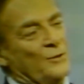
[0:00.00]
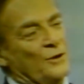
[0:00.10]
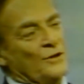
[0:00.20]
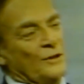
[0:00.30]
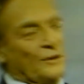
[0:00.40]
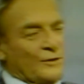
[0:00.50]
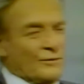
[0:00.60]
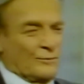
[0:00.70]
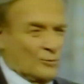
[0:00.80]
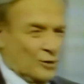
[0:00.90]
That's
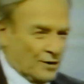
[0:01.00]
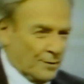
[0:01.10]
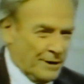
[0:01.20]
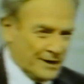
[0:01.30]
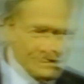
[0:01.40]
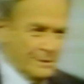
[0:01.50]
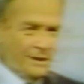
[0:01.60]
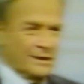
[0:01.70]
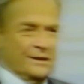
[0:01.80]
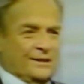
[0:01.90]
one of the
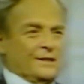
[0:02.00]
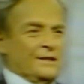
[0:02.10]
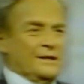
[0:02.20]
possibilities.